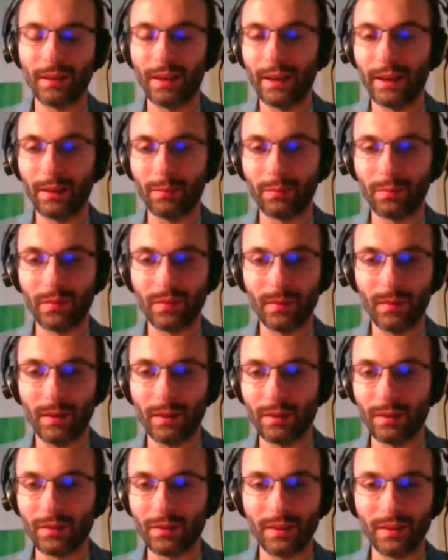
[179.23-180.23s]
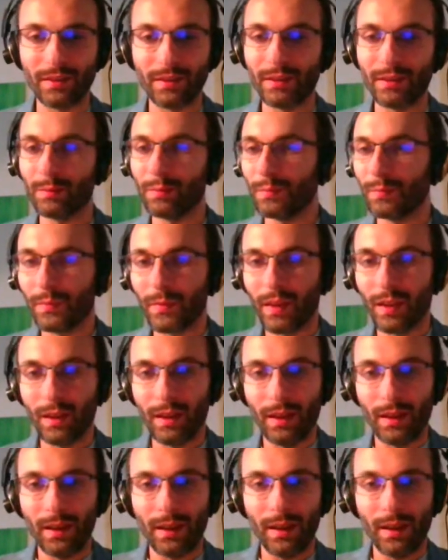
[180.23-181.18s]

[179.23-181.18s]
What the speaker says: typed system.